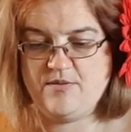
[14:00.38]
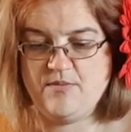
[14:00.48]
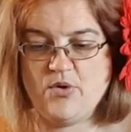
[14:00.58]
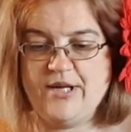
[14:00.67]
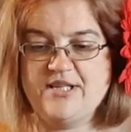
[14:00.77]

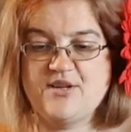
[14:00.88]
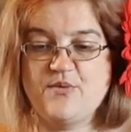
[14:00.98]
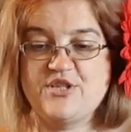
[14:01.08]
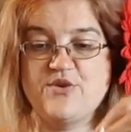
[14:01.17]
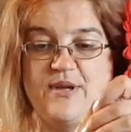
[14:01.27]
point. So
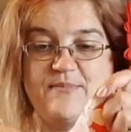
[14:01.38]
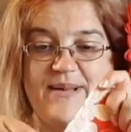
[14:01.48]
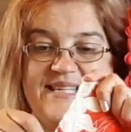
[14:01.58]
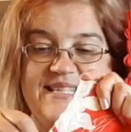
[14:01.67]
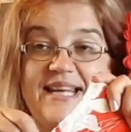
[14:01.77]
we're doing
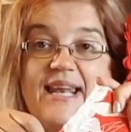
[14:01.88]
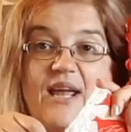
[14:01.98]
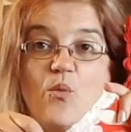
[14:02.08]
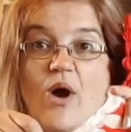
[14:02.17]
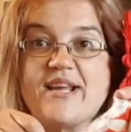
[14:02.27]
basically
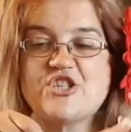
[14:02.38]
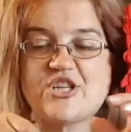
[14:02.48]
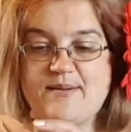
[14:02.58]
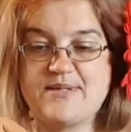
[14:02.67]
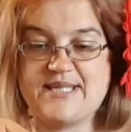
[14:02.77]
a
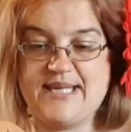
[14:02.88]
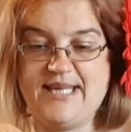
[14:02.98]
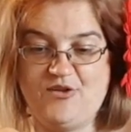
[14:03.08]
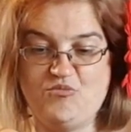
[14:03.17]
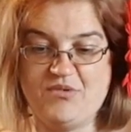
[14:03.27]
Y-shaped
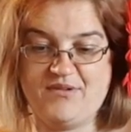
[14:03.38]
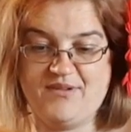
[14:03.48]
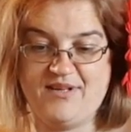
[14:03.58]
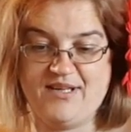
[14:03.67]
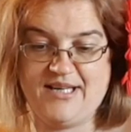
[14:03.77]
seam,
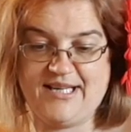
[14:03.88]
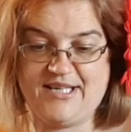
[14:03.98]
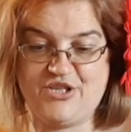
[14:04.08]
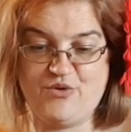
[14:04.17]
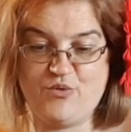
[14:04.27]

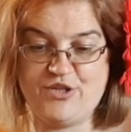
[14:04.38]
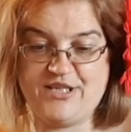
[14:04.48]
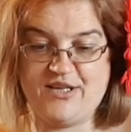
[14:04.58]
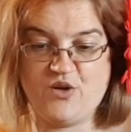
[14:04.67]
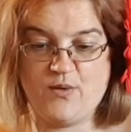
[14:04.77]
as you would
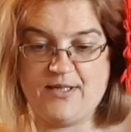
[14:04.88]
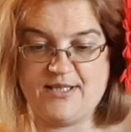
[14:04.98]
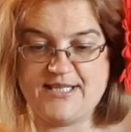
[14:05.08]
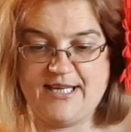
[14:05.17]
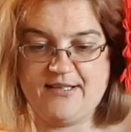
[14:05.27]
in
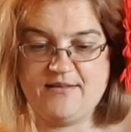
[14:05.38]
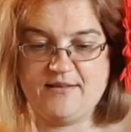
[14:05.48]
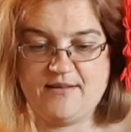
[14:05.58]
quilting.